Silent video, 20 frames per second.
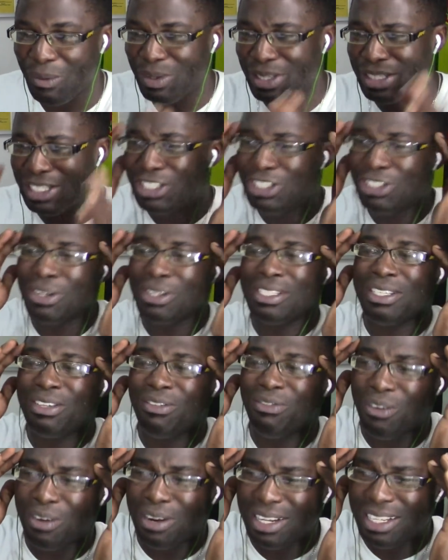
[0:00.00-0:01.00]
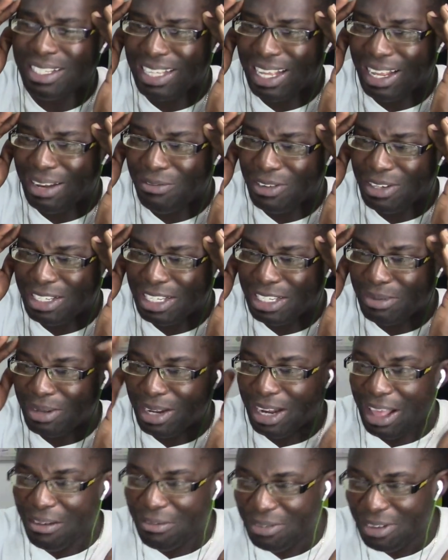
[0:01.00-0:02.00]
was the shortest, funniest
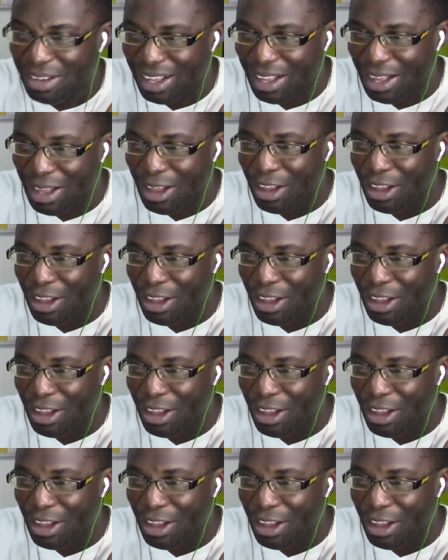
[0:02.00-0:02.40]
advertisement ever?